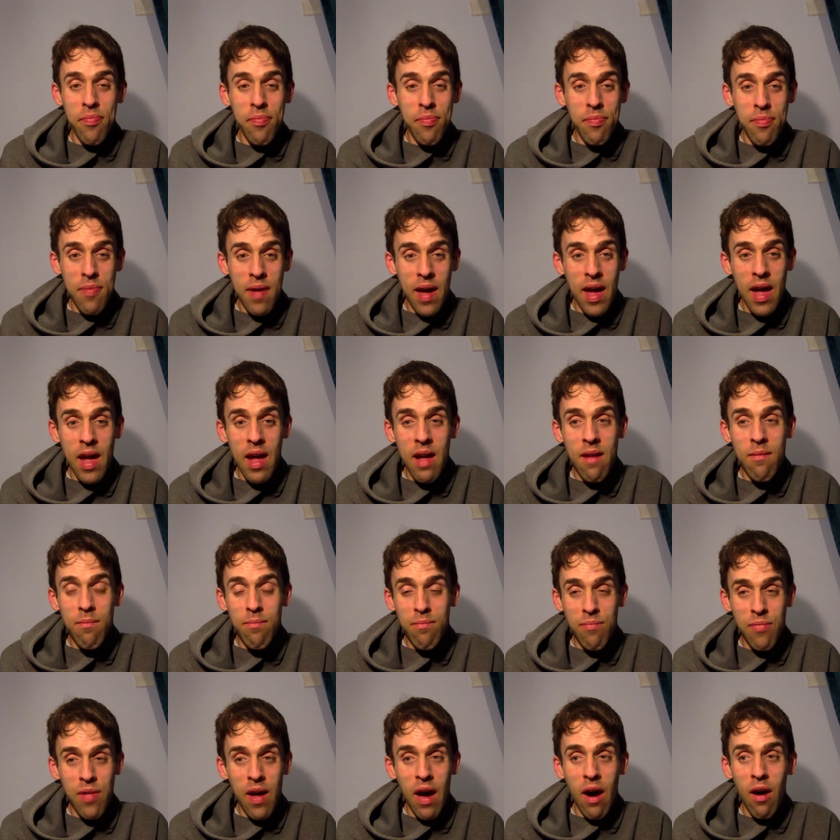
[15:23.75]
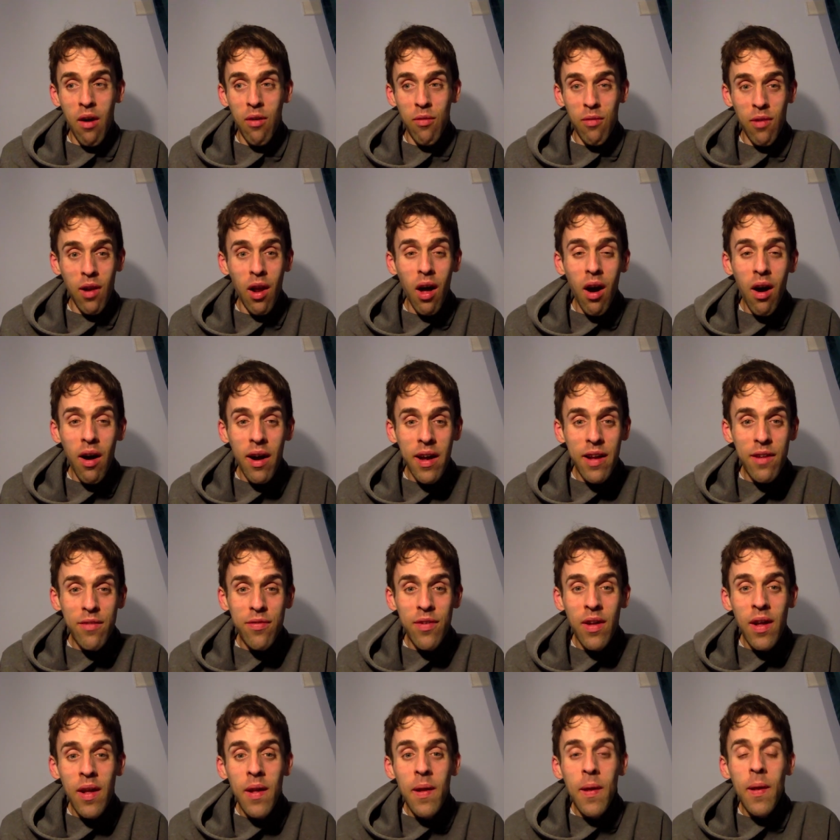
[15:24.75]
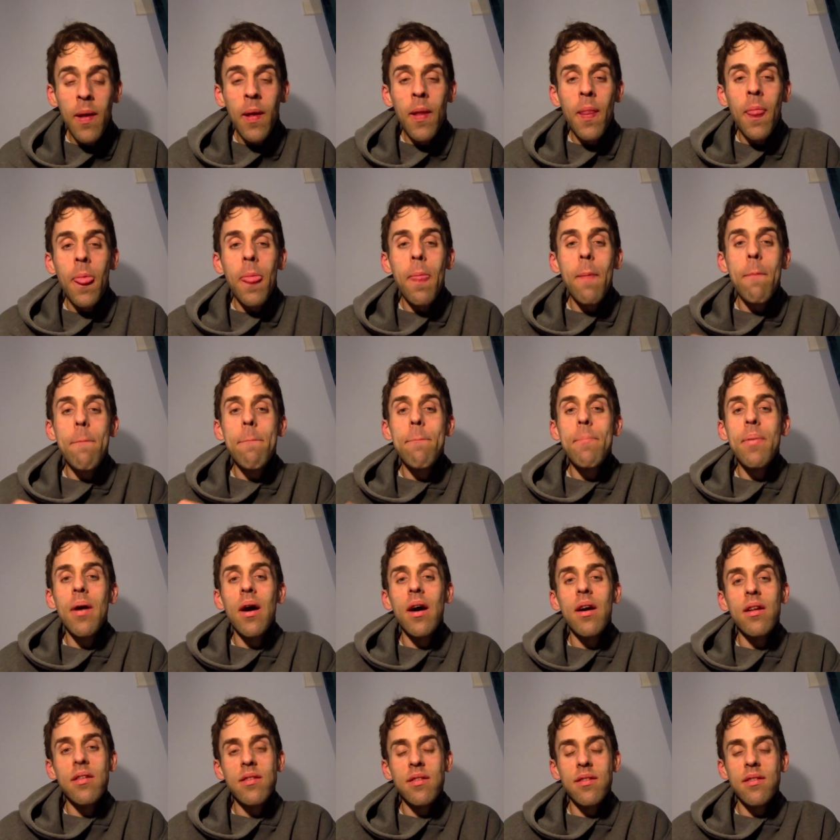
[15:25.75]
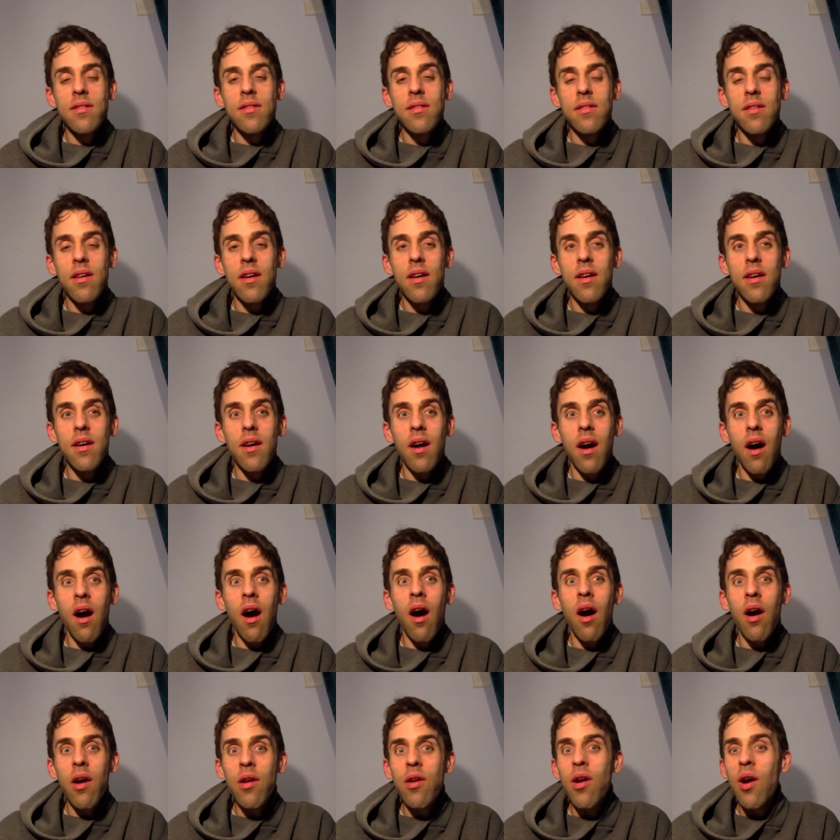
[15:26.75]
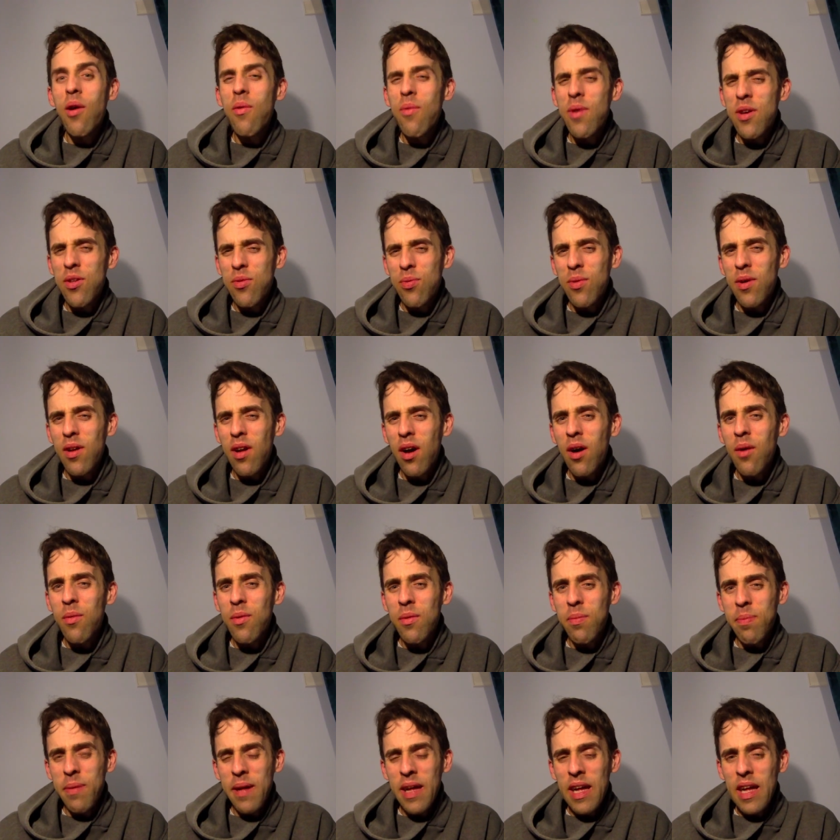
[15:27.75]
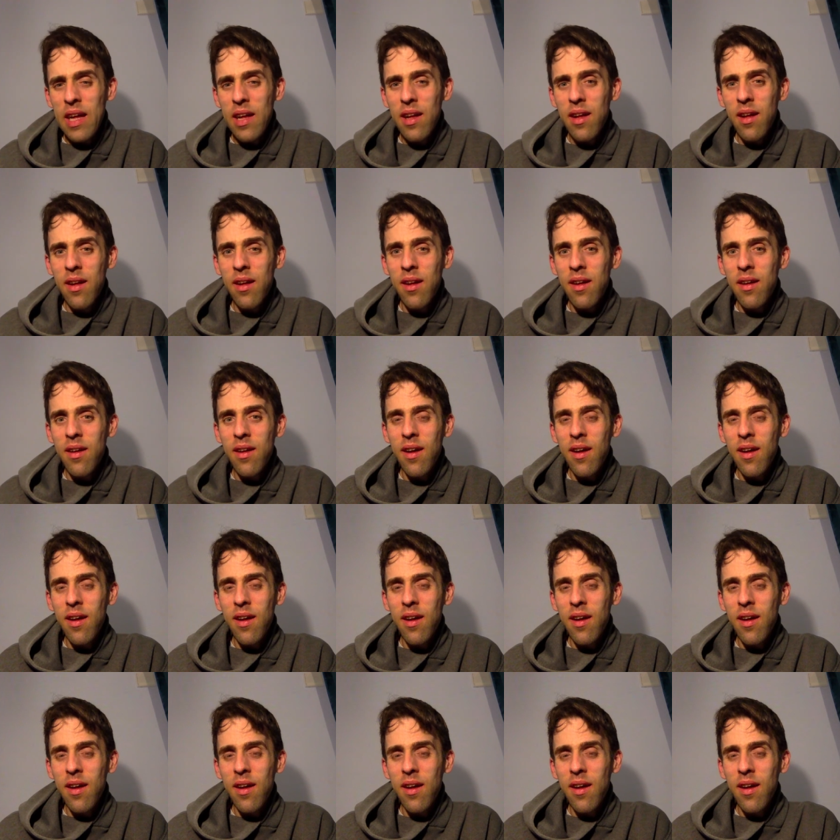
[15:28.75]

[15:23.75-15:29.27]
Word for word: they they are live, but I know which one I would pick.